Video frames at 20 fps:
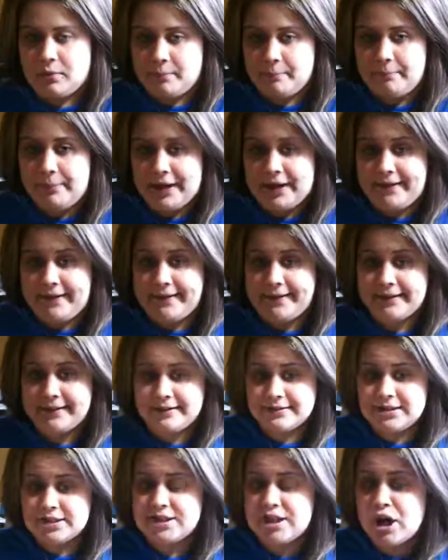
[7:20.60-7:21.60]
But,
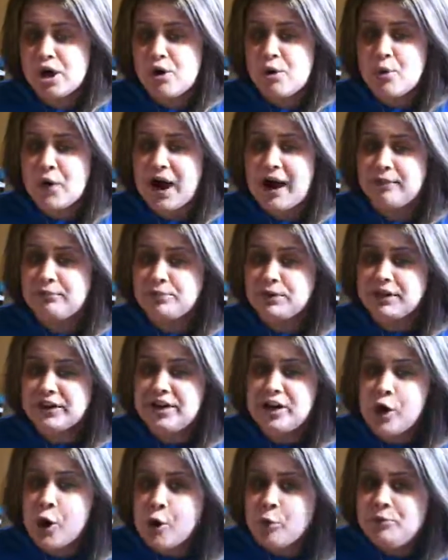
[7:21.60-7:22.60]
so, I really
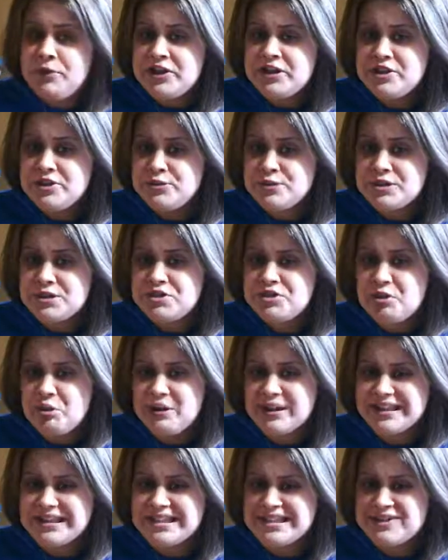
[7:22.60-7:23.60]
hope that you
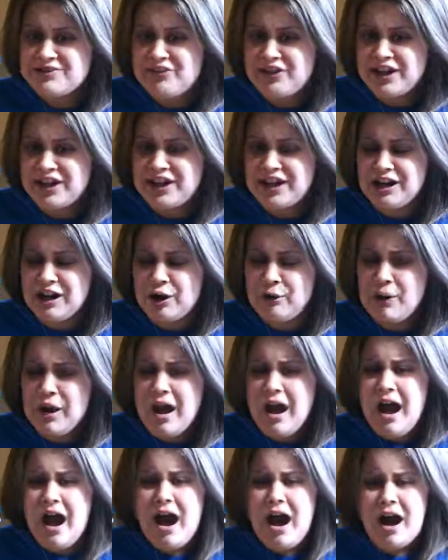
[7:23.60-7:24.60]
enjoyed this video.
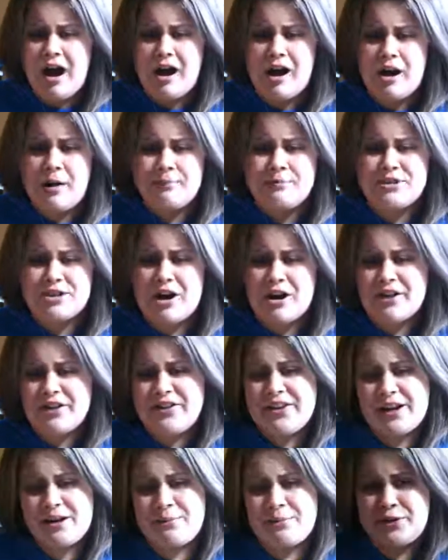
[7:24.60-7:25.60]
Sorry
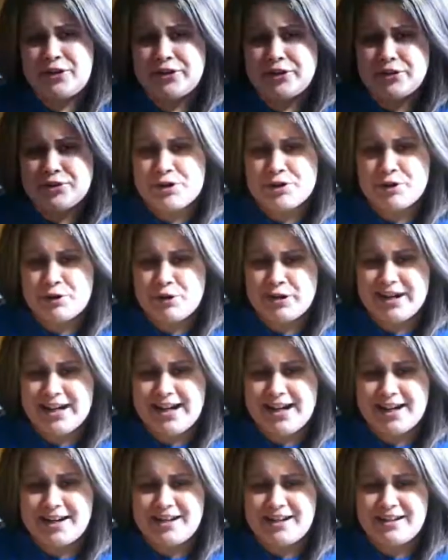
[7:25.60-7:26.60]
that I'm a little short
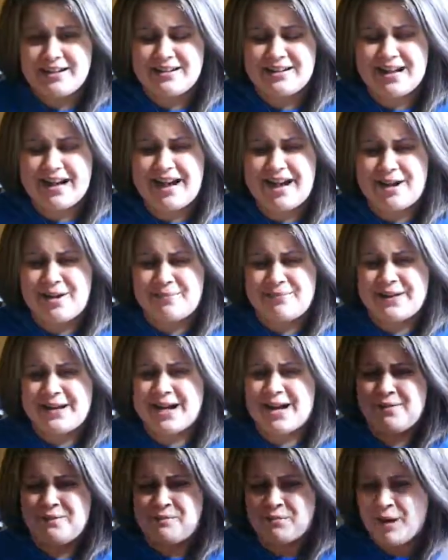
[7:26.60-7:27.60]
on it. I've been
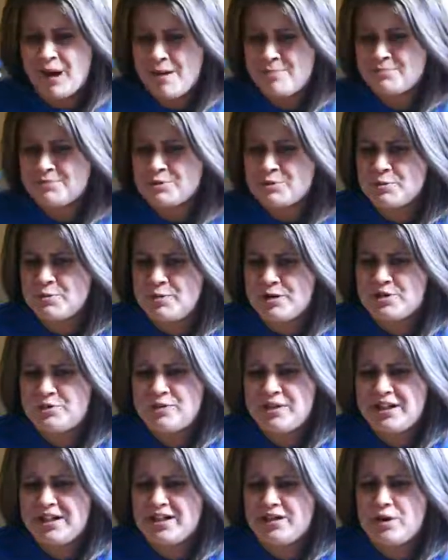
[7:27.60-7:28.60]
having problems
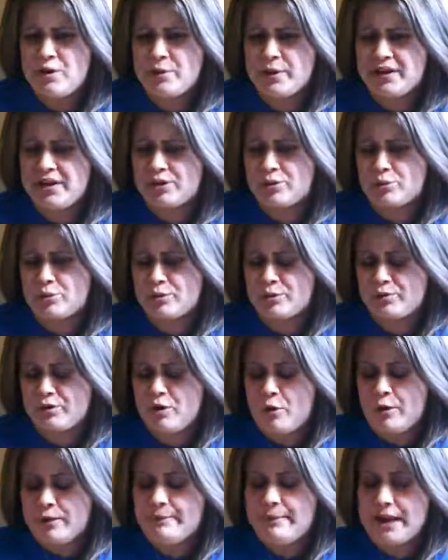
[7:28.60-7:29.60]
between going
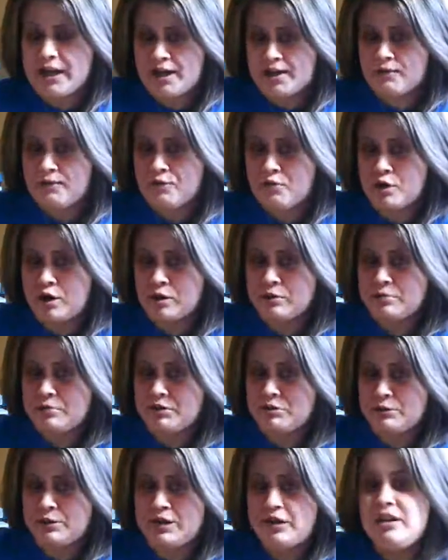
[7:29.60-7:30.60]
back and forth
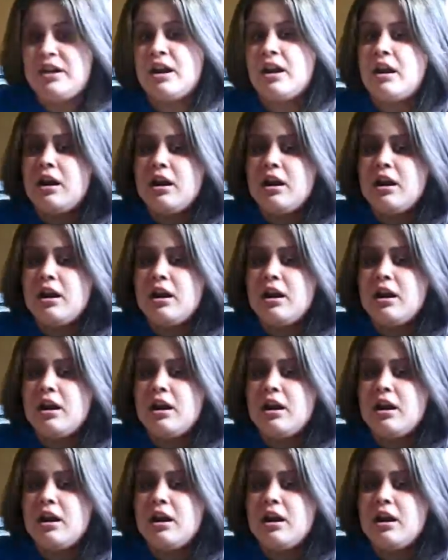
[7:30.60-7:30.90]
between